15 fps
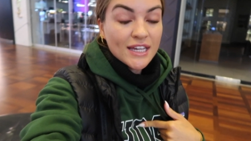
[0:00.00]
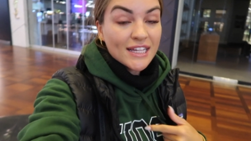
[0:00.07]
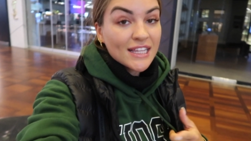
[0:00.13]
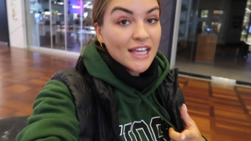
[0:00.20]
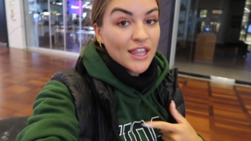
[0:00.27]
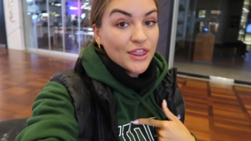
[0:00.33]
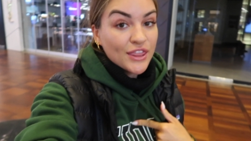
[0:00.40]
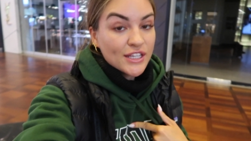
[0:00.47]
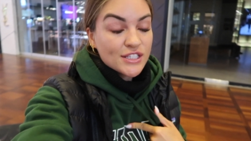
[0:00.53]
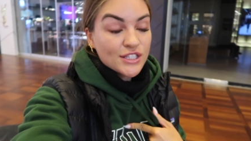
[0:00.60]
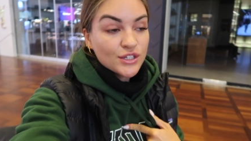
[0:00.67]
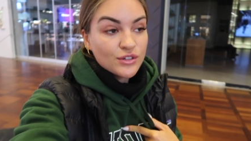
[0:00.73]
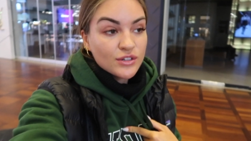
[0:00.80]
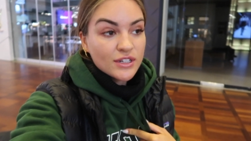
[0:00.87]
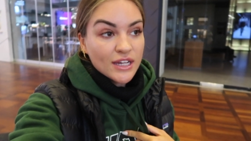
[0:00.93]
get this
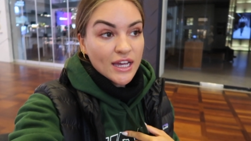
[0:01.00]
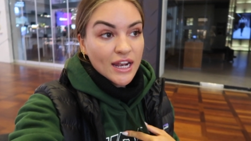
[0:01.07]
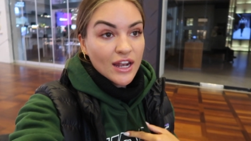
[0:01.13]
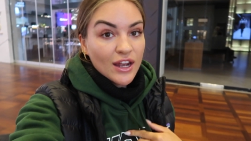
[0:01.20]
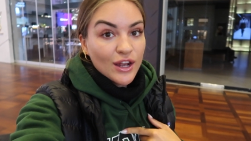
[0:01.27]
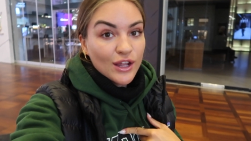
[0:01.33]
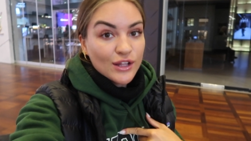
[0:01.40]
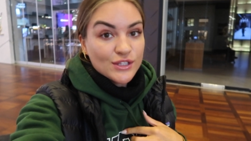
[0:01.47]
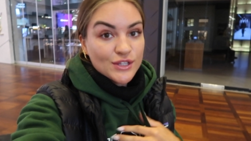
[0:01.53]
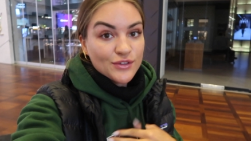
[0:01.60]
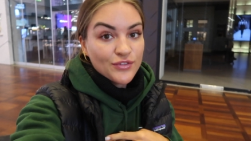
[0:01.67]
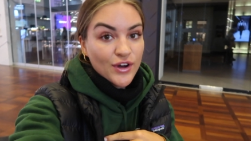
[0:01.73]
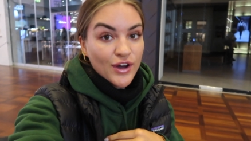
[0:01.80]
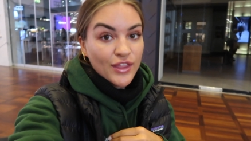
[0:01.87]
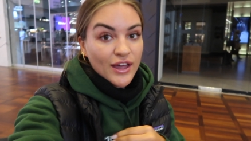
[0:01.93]
hoodie and lots of
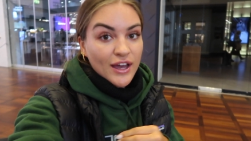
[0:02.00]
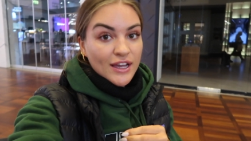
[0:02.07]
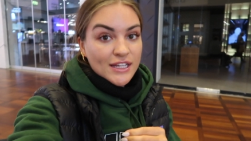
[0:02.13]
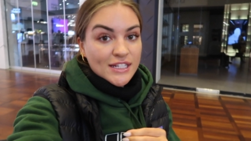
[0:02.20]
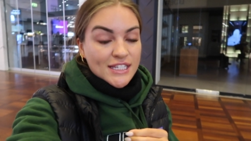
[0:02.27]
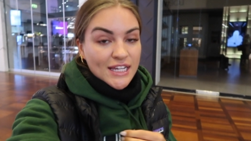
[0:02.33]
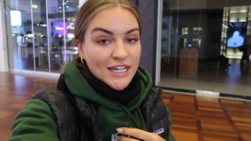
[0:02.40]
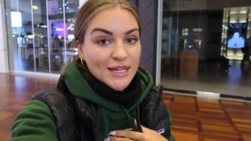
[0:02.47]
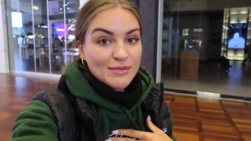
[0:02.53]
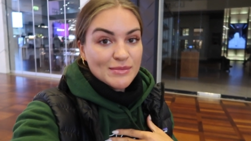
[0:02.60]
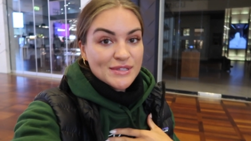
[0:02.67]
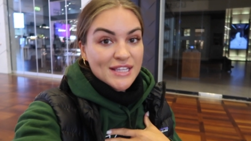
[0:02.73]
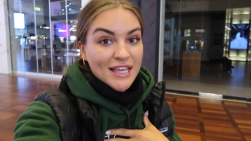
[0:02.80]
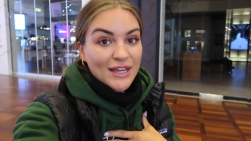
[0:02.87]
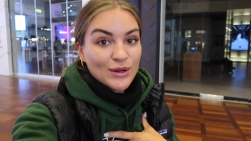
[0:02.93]
other
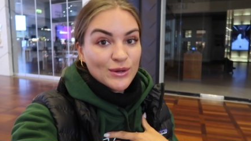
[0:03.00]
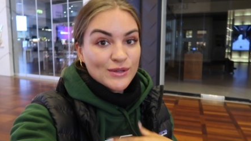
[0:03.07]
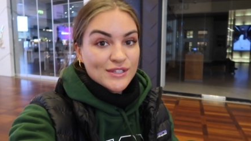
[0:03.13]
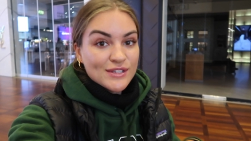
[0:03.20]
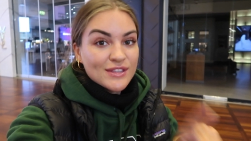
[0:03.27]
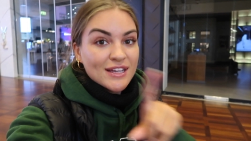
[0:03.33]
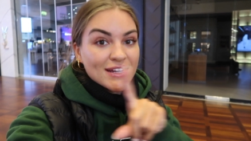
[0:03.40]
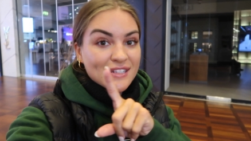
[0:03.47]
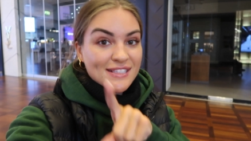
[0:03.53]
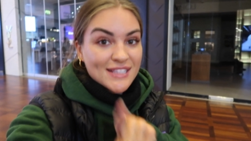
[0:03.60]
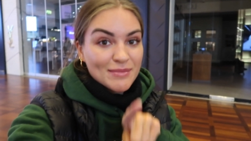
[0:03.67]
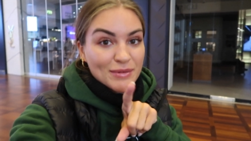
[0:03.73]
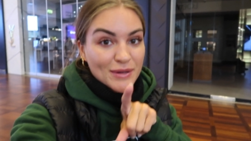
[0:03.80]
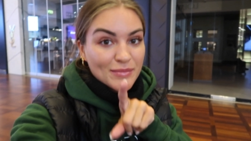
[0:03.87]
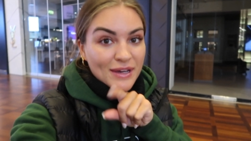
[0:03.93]
items and also their
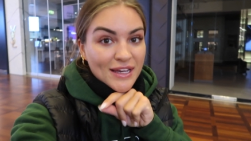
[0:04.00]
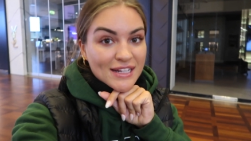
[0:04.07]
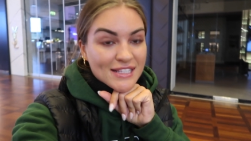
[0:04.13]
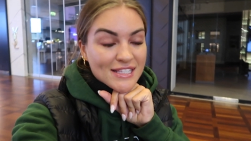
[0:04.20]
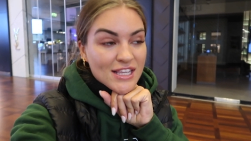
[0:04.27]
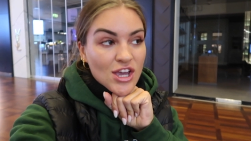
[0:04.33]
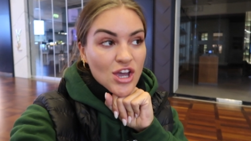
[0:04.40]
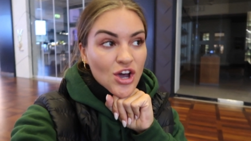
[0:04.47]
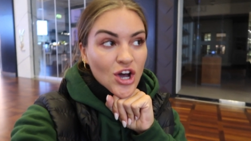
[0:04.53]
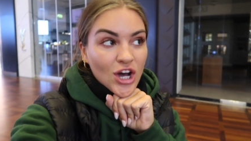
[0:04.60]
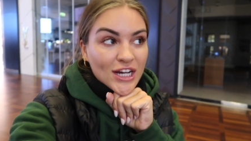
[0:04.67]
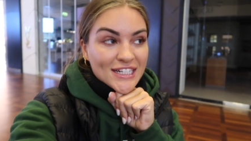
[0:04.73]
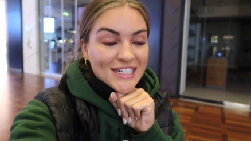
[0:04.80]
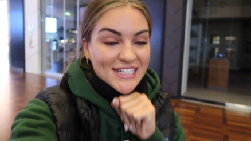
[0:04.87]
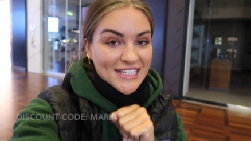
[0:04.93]
supplements
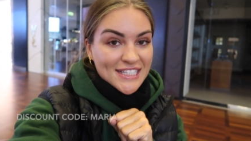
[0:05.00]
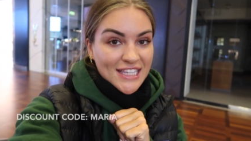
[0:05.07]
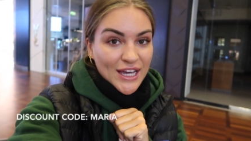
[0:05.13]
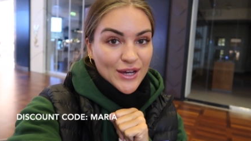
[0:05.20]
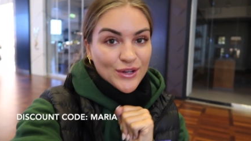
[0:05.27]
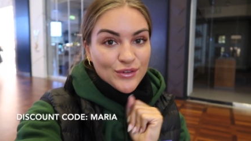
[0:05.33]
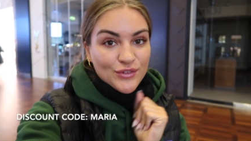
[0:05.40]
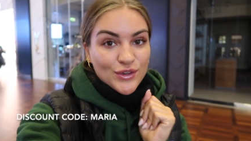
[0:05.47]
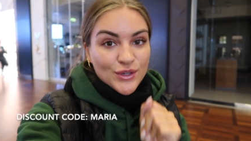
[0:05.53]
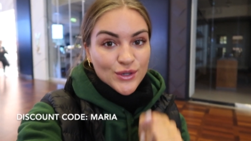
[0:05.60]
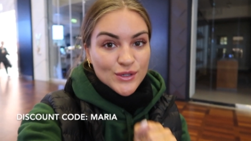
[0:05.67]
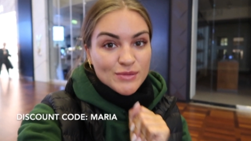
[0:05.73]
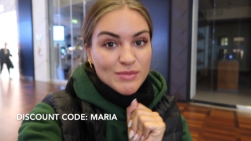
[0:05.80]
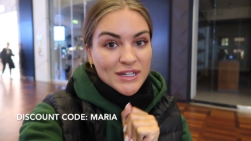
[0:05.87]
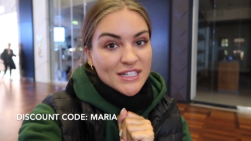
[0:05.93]
on discount if you
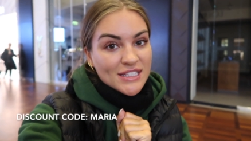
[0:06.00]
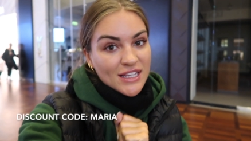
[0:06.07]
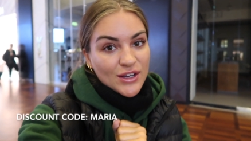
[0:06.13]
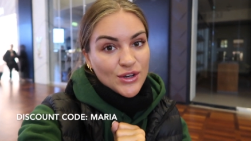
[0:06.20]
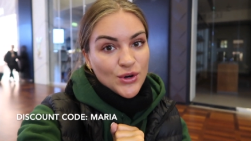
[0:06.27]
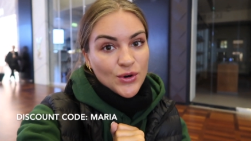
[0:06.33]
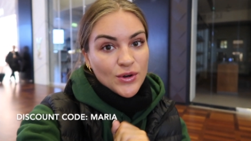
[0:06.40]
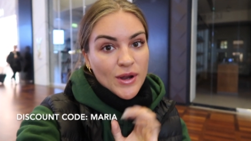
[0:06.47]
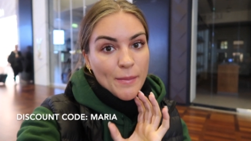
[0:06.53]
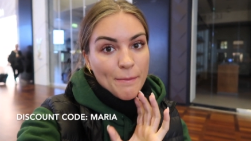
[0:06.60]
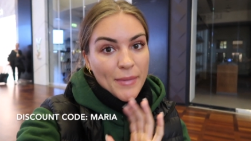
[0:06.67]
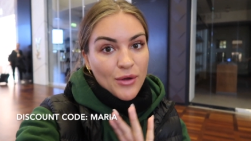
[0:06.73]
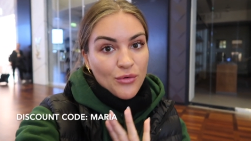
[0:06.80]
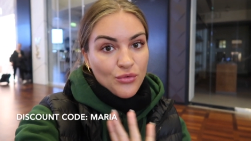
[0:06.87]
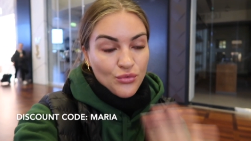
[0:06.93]
use my discount code
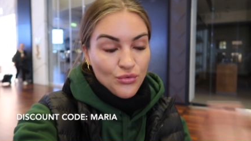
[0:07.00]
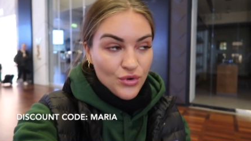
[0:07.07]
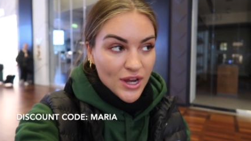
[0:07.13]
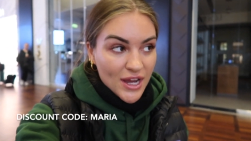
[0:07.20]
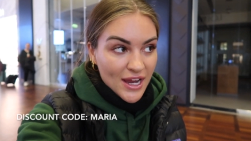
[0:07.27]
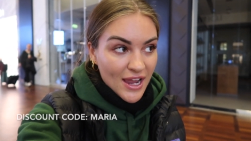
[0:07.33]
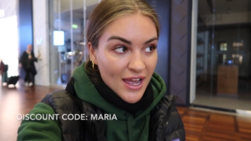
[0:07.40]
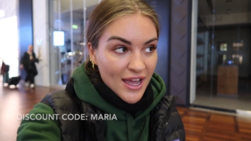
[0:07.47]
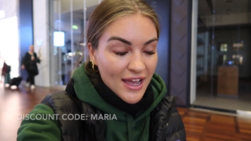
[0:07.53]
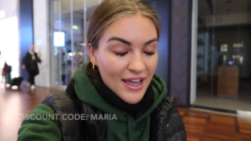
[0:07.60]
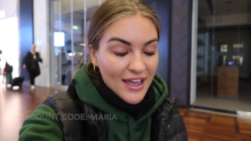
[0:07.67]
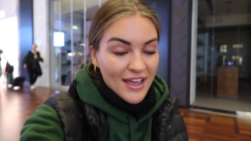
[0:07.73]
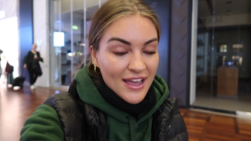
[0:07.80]
maria